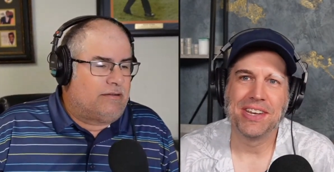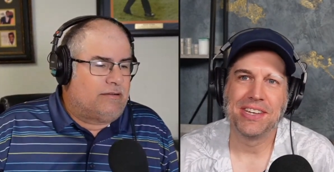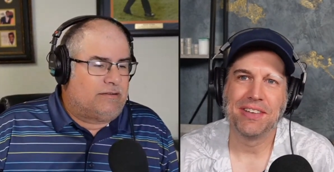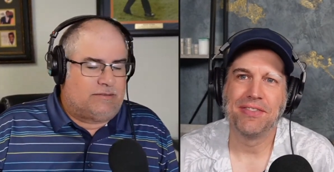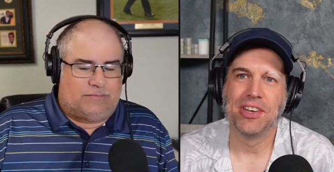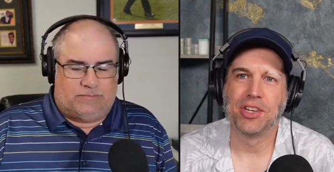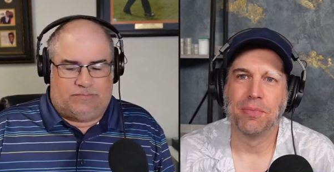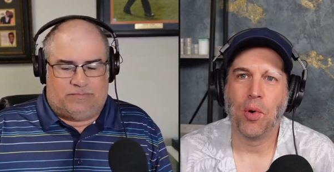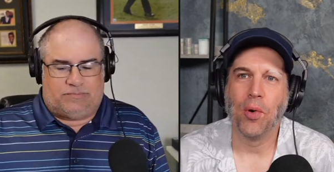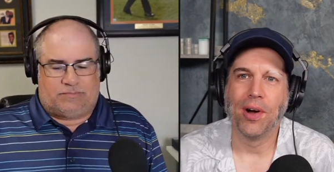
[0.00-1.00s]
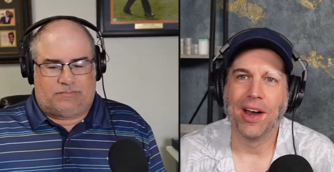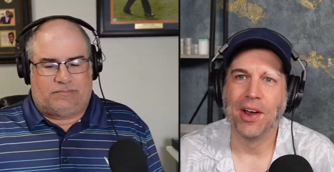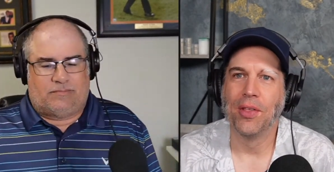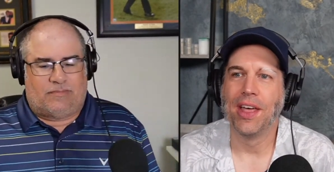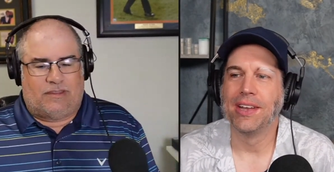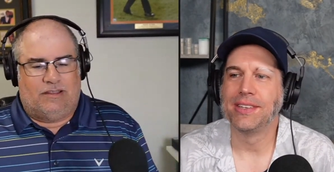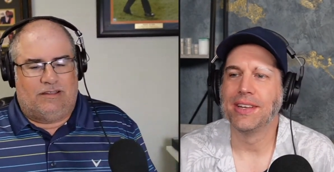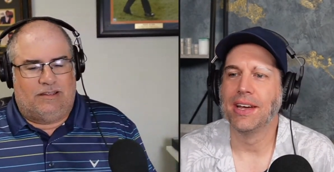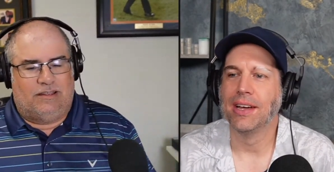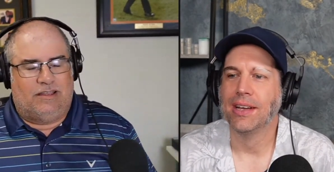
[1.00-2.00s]
Speaker 1: uh, definition of poor. I know that
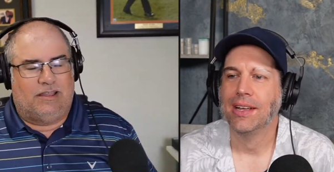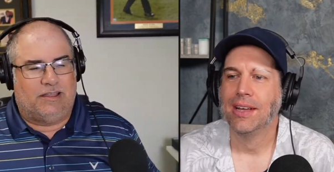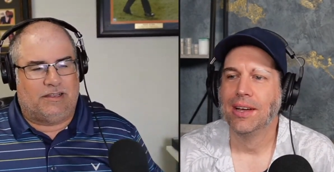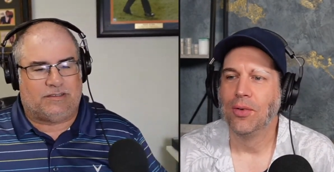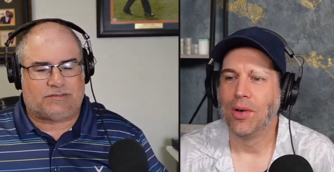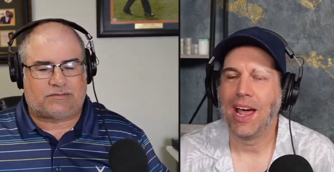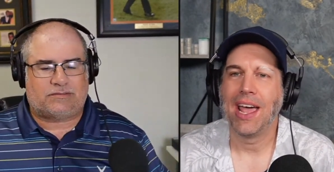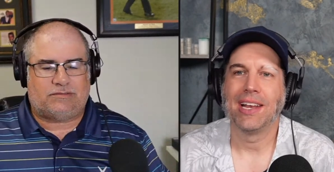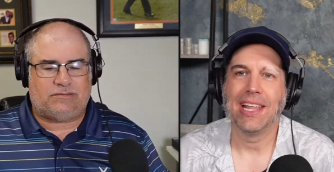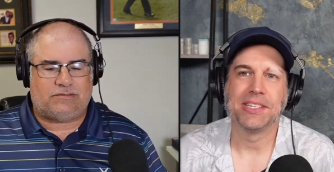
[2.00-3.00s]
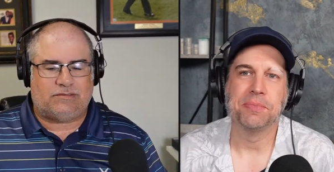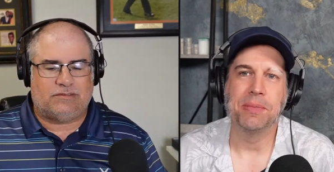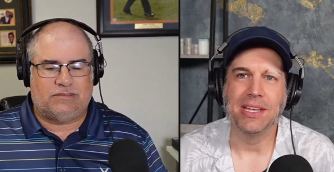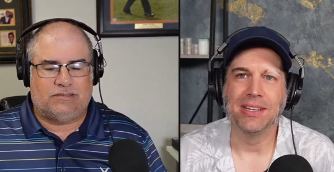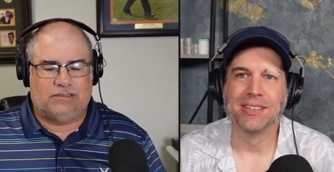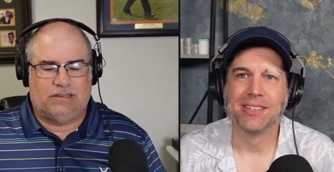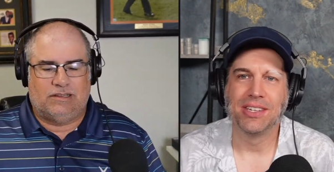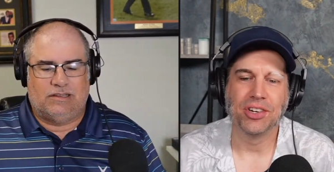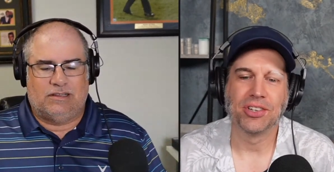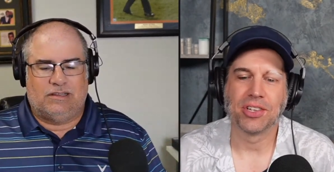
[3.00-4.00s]
uh, when I had less means
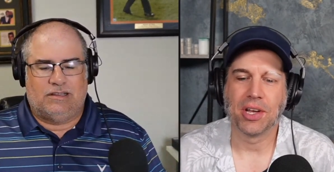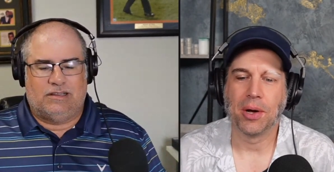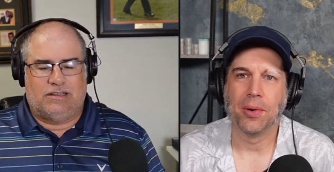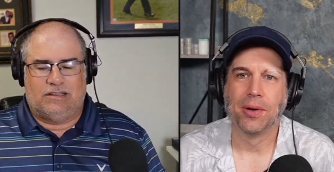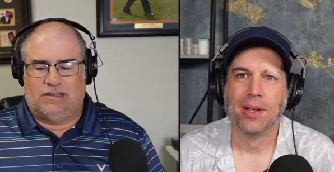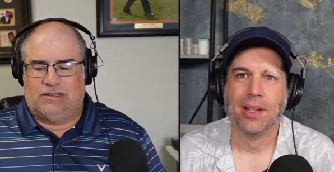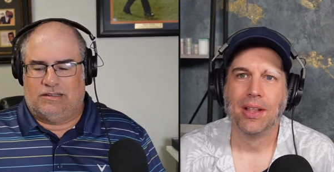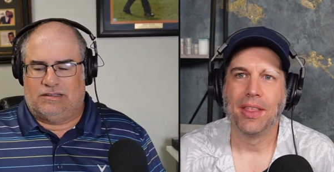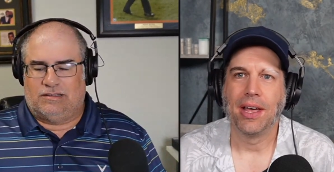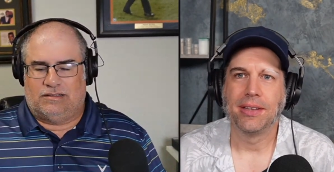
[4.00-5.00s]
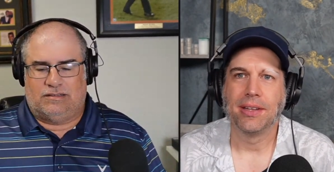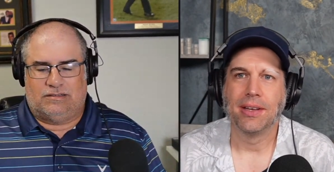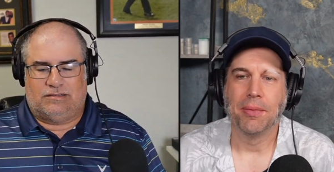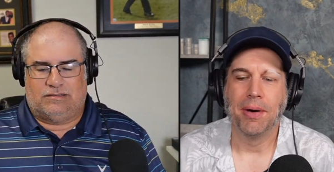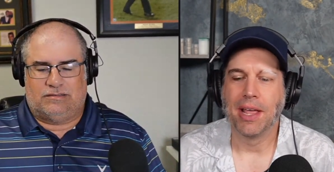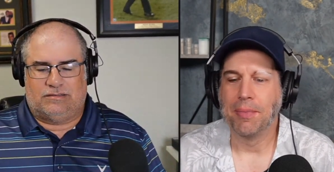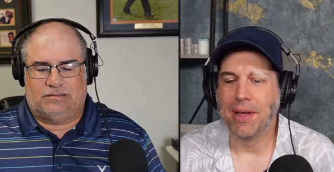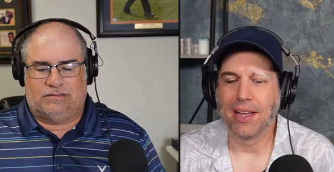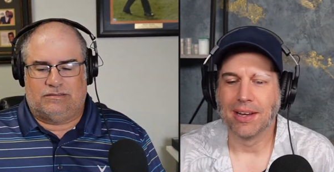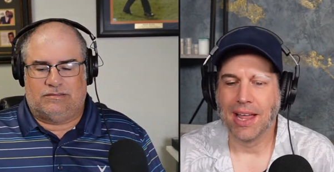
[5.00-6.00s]
years ago, that uh, the money I'm making